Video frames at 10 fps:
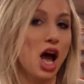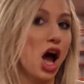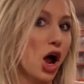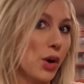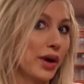
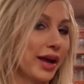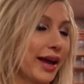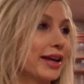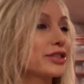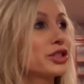
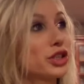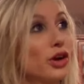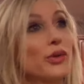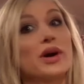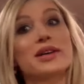Okay,
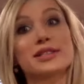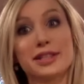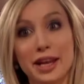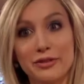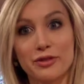so
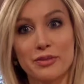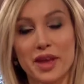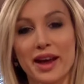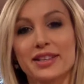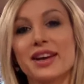aside from
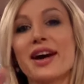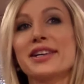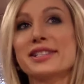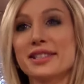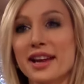that, I
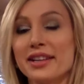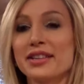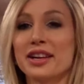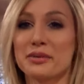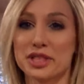decided
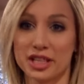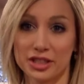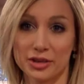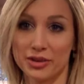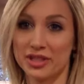that I was going
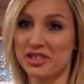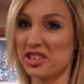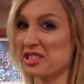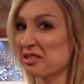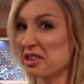to do this
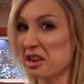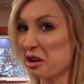just,